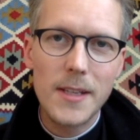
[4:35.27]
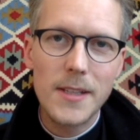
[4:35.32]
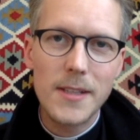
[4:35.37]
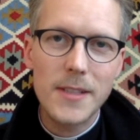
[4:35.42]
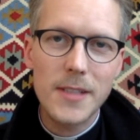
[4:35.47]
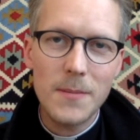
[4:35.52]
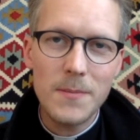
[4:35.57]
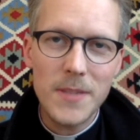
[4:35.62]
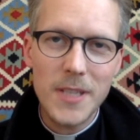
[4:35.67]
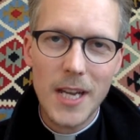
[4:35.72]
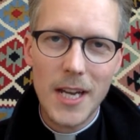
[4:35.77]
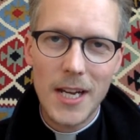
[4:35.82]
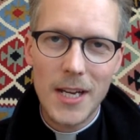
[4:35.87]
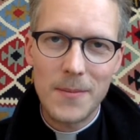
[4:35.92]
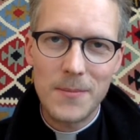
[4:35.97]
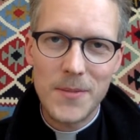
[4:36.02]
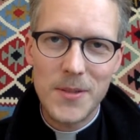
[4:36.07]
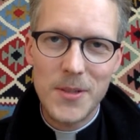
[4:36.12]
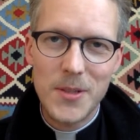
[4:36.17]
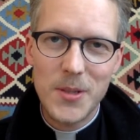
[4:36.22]

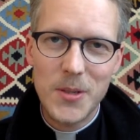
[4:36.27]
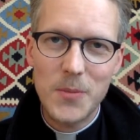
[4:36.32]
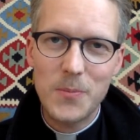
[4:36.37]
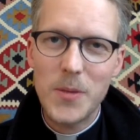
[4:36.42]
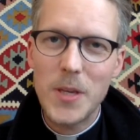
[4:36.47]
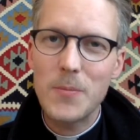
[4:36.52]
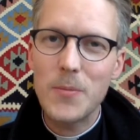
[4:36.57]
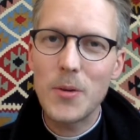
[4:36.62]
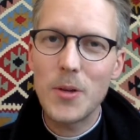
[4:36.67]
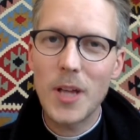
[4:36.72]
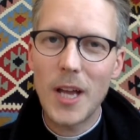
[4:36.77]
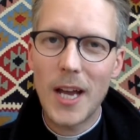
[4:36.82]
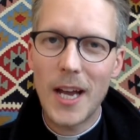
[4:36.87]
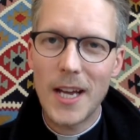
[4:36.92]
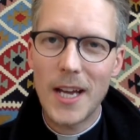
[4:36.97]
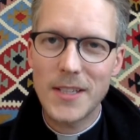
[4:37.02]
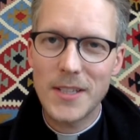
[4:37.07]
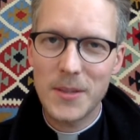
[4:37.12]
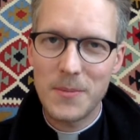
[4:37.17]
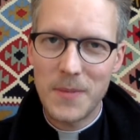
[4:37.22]
Sometimes people
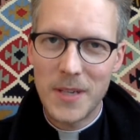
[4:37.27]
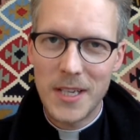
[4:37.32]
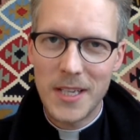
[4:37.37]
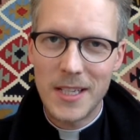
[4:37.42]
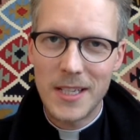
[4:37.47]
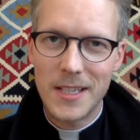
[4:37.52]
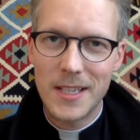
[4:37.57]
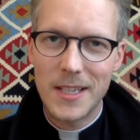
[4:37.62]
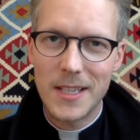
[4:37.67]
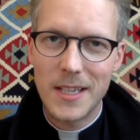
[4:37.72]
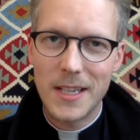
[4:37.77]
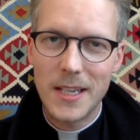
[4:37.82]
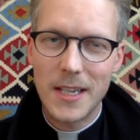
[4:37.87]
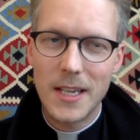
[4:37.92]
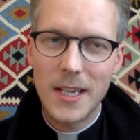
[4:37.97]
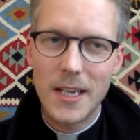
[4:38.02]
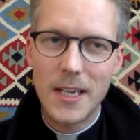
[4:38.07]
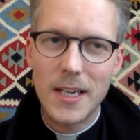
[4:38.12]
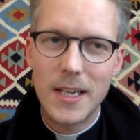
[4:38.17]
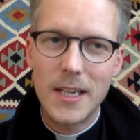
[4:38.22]
ask me,
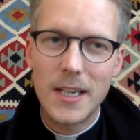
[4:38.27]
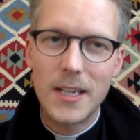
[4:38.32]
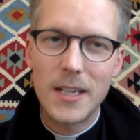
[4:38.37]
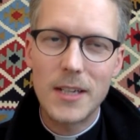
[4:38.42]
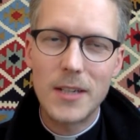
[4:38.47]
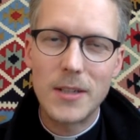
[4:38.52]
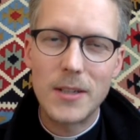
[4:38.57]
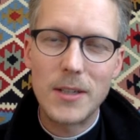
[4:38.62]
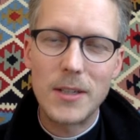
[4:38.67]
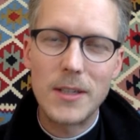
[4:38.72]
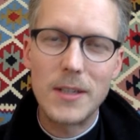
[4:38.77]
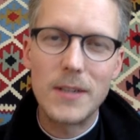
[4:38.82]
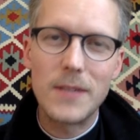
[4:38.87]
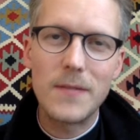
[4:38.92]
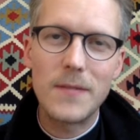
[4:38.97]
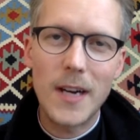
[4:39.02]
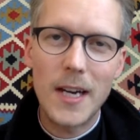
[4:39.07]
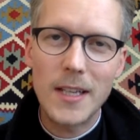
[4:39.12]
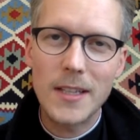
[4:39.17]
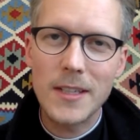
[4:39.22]

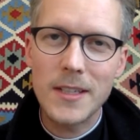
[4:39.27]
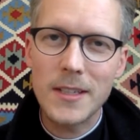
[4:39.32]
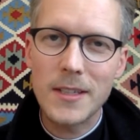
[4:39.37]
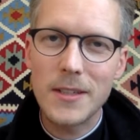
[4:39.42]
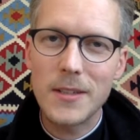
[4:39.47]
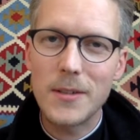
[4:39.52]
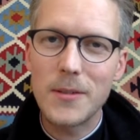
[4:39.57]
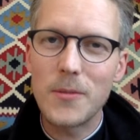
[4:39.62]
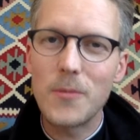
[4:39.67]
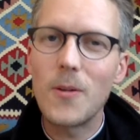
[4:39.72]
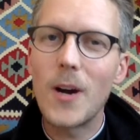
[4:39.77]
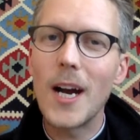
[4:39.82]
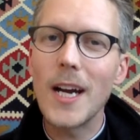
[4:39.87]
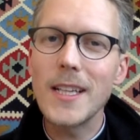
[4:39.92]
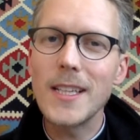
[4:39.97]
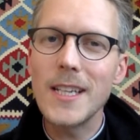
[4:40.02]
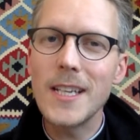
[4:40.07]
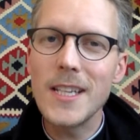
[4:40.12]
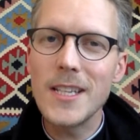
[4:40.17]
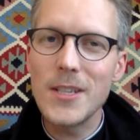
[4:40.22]
Father, why
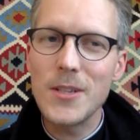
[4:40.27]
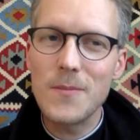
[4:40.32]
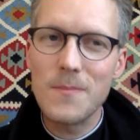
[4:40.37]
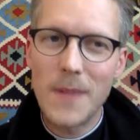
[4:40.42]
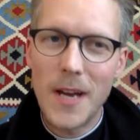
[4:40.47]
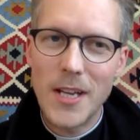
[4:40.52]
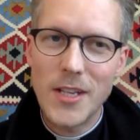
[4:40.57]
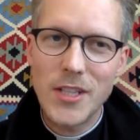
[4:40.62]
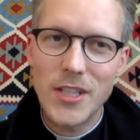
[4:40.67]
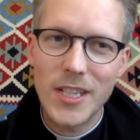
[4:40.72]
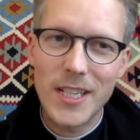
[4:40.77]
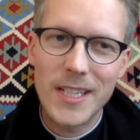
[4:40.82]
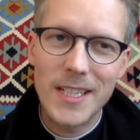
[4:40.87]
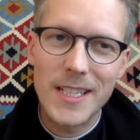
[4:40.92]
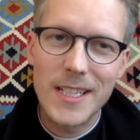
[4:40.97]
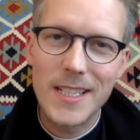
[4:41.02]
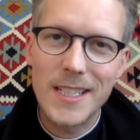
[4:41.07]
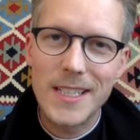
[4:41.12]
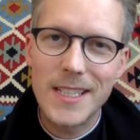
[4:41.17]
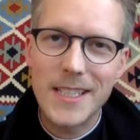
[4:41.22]
didn't you
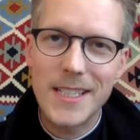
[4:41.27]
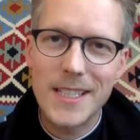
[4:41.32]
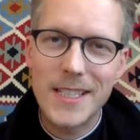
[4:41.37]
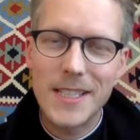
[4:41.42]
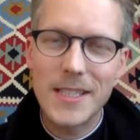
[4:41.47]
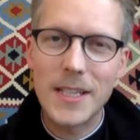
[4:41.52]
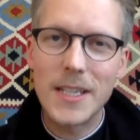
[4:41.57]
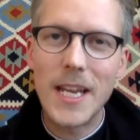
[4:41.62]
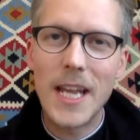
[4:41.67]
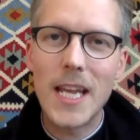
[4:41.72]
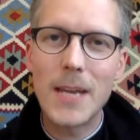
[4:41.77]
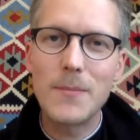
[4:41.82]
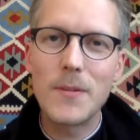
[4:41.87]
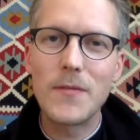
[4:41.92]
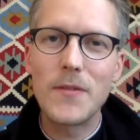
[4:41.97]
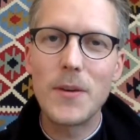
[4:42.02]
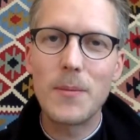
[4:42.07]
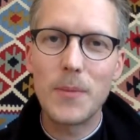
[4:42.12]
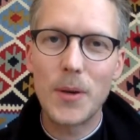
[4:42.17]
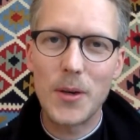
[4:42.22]
mention the name
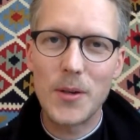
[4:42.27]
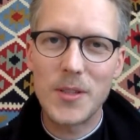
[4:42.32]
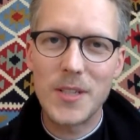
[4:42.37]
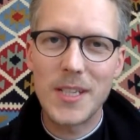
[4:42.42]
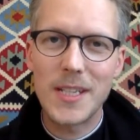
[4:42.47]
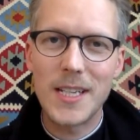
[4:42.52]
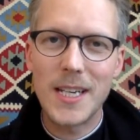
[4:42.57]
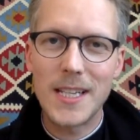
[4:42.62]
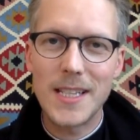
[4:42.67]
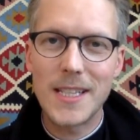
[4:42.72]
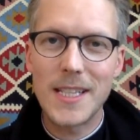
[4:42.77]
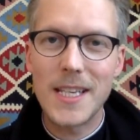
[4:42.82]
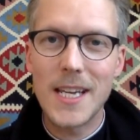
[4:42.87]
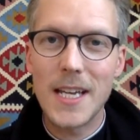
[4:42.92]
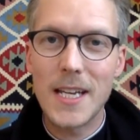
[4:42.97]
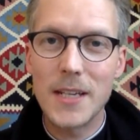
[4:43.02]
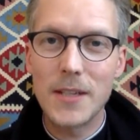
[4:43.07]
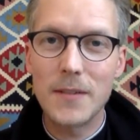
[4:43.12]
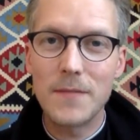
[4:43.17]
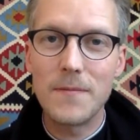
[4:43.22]
of the person at the
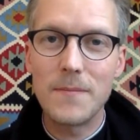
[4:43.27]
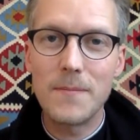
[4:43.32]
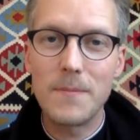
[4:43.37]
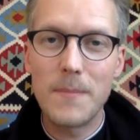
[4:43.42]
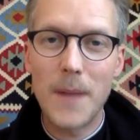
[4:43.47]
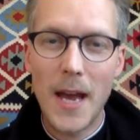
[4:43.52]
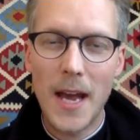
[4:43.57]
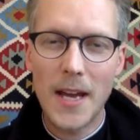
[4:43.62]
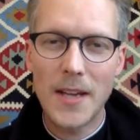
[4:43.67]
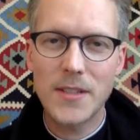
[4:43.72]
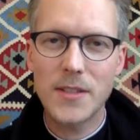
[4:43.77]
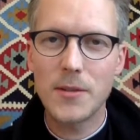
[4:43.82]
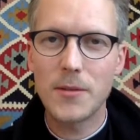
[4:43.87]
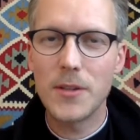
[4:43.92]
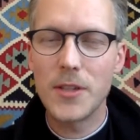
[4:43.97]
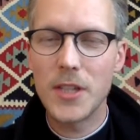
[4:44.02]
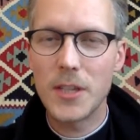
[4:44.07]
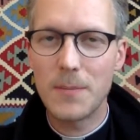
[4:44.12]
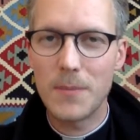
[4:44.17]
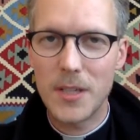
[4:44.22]
end of Mass
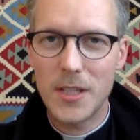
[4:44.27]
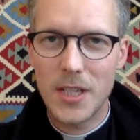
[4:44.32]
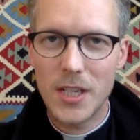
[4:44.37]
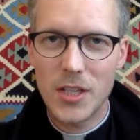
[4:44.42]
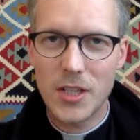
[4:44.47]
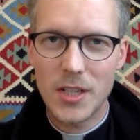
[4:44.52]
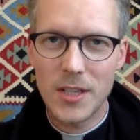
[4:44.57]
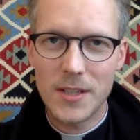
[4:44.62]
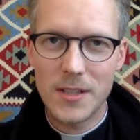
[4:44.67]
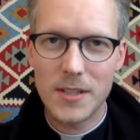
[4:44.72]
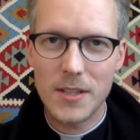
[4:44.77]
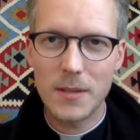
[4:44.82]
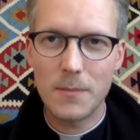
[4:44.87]
or in the petitions,